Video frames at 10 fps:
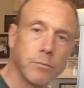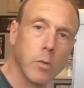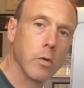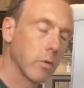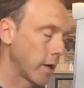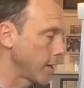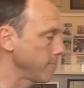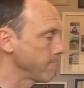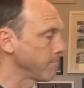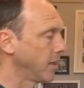Okay.
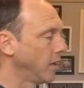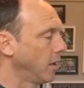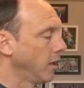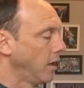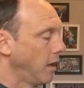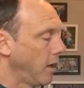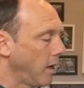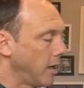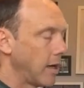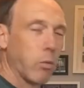
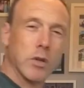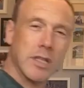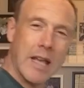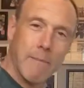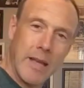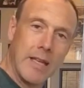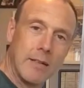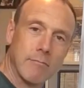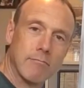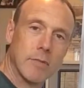Now what does that mean
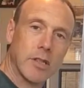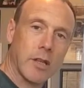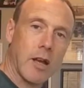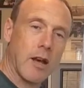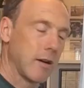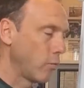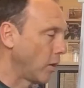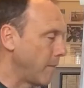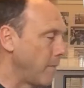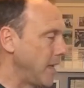to the car?
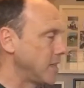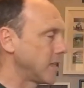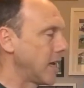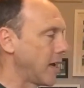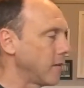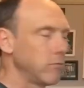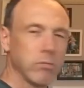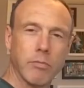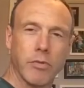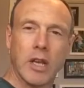Well, it means now
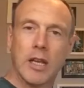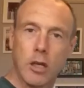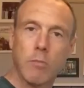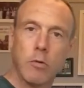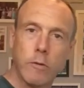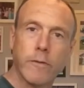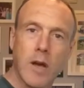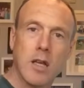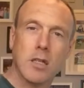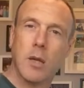that it can move
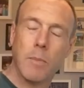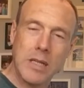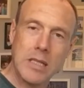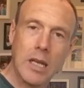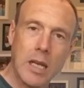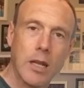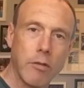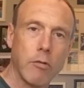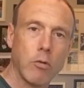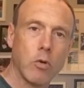faster, particularly
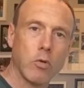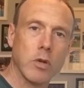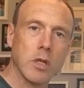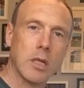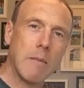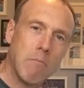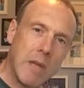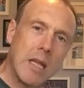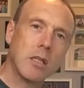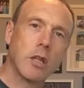through corners. It
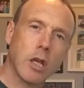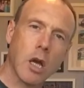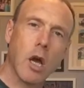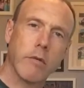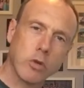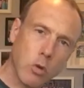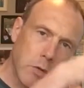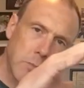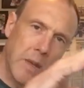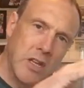means that the car is
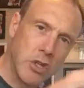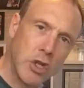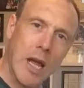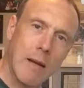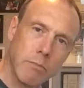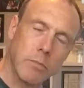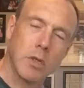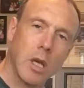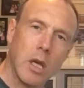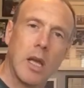almost being jammed
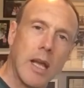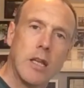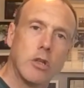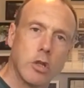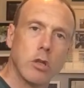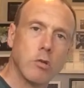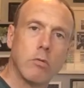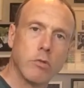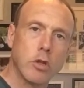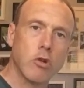into
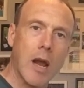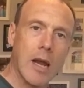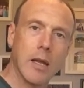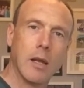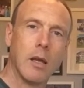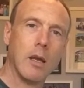the track.